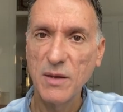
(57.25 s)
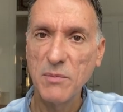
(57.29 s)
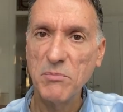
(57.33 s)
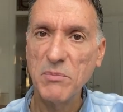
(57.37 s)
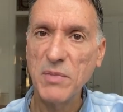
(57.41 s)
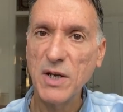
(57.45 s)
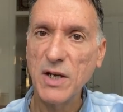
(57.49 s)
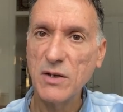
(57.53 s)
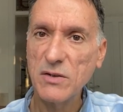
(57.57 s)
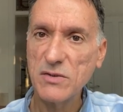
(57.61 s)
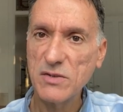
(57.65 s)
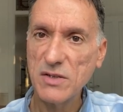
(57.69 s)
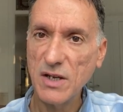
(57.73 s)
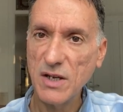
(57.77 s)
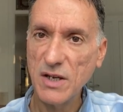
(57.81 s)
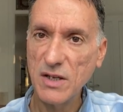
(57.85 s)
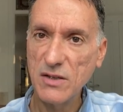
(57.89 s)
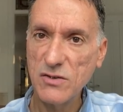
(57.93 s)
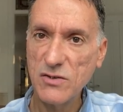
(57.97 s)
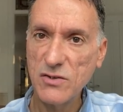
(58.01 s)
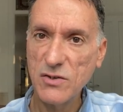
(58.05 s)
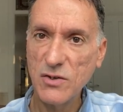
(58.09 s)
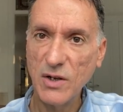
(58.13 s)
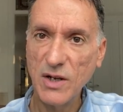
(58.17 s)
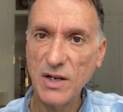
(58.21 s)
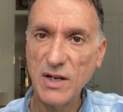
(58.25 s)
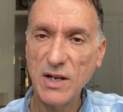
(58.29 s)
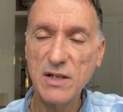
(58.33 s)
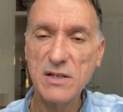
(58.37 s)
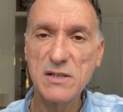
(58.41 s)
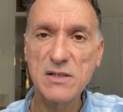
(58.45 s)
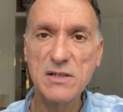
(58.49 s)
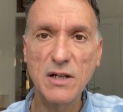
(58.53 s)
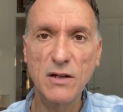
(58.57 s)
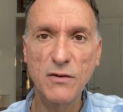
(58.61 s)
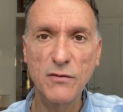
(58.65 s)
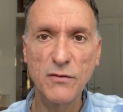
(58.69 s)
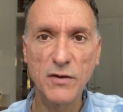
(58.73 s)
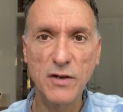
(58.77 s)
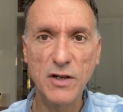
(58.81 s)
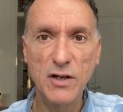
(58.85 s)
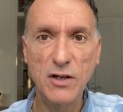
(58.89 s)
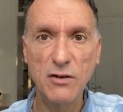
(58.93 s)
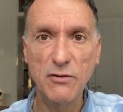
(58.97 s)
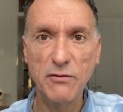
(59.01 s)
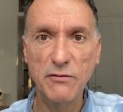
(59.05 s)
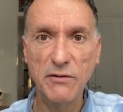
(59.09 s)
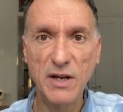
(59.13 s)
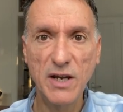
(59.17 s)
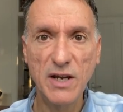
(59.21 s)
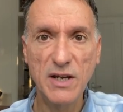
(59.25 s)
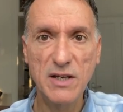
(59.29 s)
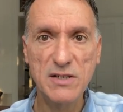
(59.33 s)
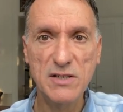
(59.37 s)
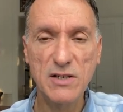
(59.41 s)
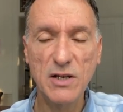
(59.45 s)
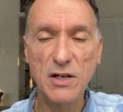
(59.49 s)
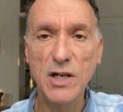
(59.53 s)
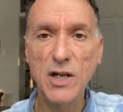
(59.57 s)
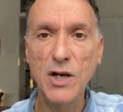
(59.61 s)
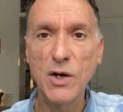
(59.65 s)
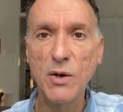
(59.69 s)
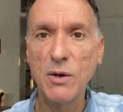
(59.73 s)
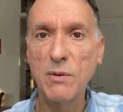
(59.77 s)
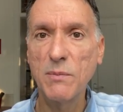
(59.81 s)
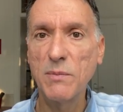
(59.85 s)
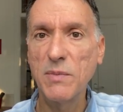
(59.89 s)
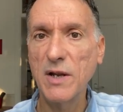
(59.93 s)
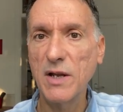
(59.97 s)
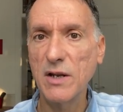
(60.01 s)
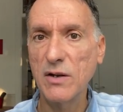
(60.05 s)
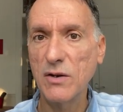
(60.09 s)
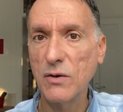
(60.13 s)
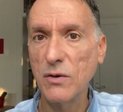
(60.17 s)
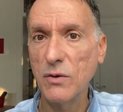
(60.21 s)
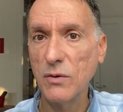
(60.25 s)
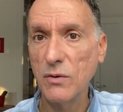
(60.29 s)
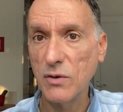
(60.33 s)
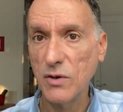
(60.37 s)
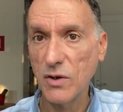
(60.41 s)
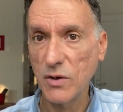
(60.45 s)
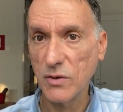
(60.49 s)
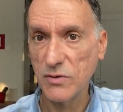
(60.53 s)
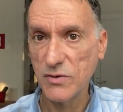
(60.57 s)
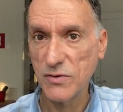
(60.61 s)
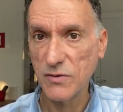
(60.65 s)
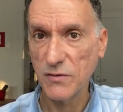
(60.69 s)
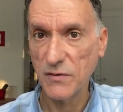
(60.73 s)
because insulin and sulfonylureas lower blood glucose